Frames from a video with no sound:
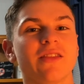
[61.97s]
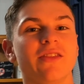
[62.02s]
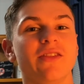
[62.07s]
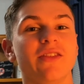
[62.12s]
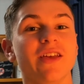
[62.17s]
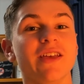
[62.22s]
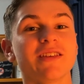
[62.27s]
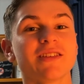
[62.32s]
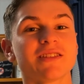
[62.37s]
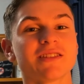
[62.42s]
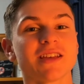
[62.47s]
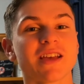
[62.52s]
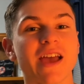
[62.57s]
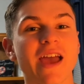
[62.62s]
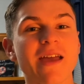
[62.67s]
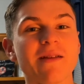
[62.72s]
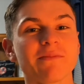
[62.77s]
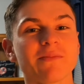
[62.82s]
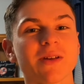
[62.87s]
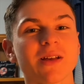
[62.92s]
This
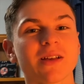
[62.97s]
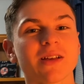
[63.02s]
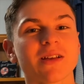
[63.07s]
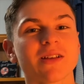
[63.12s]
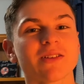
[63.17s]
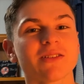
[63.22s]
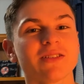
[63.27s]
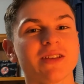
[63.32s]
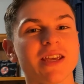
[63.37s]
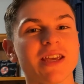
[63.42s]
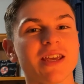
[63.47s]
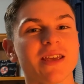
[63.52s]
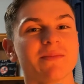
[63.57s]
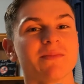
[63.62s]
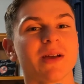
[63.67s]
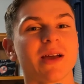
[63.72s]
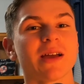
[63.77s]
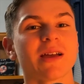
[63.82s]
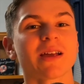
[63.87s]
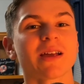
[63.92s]
same
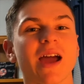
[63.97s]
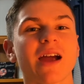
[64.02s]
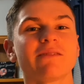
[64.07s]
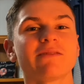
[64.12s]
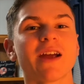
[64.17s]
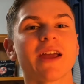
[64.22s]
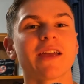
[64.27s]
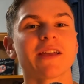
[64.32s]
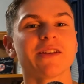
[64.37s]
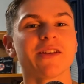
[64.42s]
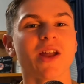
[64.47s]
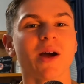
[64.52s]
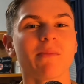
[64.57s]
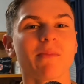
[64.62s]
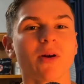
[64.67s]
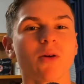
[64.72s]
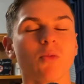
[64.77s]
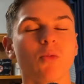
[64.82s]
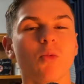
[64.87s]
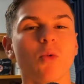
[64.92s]
team got ranked
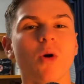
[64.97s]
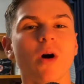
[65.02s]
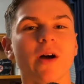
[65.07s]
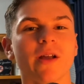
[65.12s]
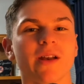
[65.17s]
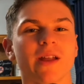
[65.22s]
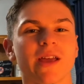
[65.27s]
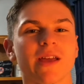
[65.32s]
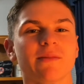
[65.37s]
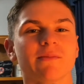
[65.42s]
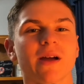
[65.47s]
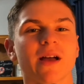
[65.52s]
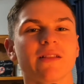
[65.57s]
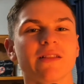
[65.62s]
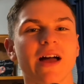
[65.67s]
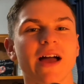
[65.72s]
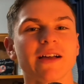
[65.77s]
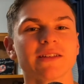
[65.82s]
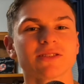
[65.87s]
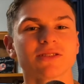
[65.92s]
number one in my
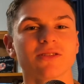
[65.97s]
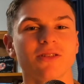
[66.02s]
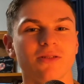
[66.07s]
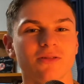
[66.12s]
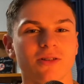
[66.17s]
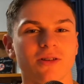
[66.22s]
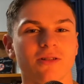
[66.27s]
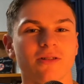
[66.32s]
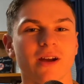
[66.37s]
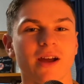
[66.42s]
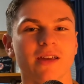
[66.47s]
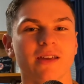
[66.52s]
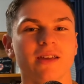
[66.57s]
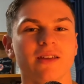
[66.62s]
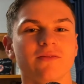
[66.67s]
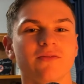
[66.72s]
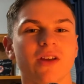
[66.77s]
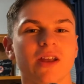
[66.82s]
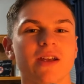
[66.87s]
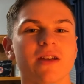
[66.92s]
last logo
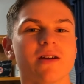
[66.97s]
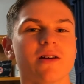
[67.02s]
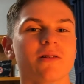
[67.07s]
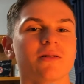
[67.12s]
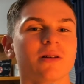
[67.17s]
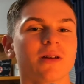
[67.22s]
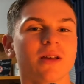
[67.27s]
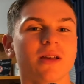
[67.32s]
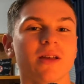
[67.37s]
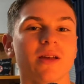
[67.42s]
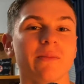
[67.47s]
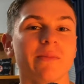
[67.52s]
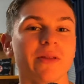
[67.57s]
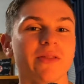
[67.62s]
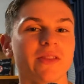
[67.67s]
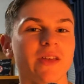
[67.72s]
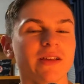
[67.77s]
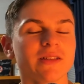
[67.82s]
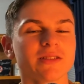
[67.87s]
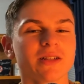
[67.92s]
ranking video,
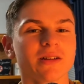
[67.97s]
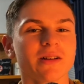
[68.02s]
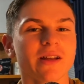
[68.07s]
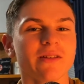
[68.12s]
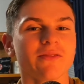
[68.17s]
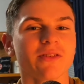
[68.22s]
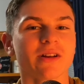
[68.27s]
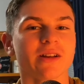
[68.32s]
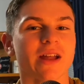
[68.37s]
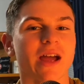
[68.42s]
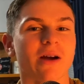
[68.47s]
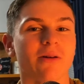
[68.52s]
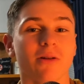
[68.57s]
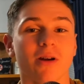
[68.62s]
but things are different now.